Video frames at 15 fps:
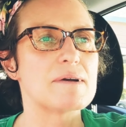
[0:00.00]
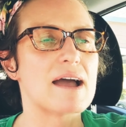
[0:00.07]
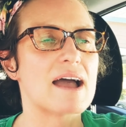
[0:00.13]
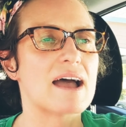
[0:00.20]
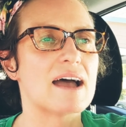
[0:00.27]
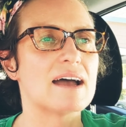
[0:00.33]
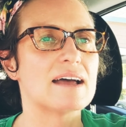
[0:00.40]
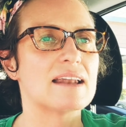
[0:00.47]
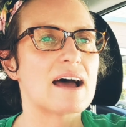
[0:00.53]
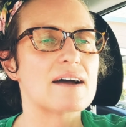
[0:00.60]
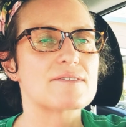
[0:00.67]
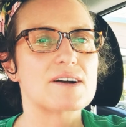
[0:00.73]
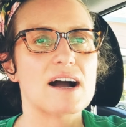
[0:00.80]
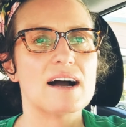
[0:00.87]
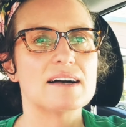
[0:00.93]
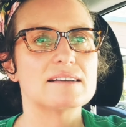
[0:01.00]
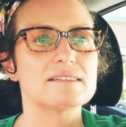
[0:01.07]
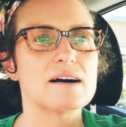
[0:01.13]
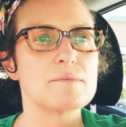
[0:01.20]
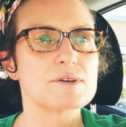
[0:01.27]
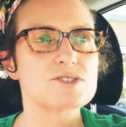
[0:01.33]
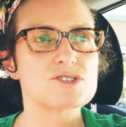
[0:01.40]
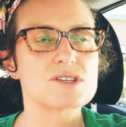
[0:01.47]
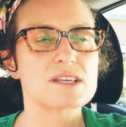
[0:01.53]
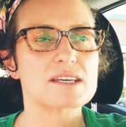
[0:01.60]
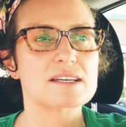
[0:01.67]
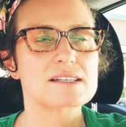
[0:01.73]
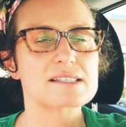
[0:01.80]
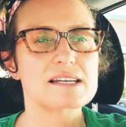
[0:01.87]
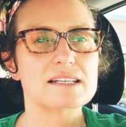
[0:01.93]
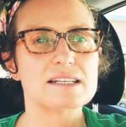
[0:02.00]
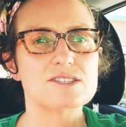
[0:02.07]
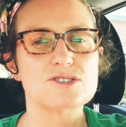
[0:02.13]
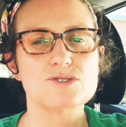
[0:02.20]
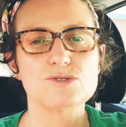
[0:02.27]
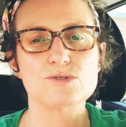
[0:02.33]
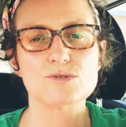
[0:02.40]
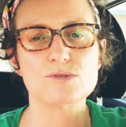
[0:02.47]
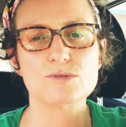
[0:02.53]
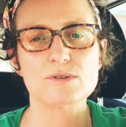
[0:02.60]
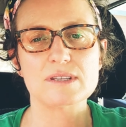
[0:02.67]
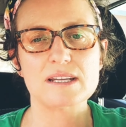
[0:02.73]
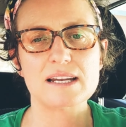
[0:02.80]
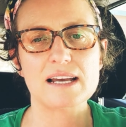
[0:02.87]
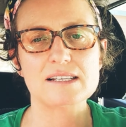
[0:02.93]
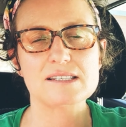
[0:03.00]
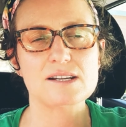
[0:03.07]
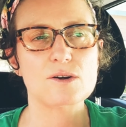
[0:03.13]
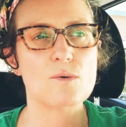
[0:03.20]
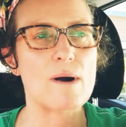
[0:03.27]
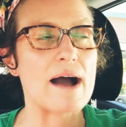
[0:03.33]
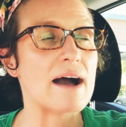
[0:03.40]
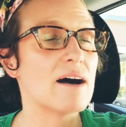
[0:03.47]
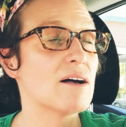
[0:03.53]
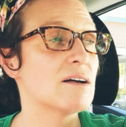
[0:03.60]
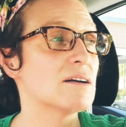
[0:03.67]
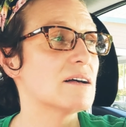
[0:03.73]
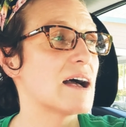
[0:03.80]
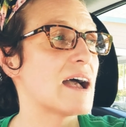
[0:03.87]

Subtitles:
and I've got a bunch of things I need to do in the next little while.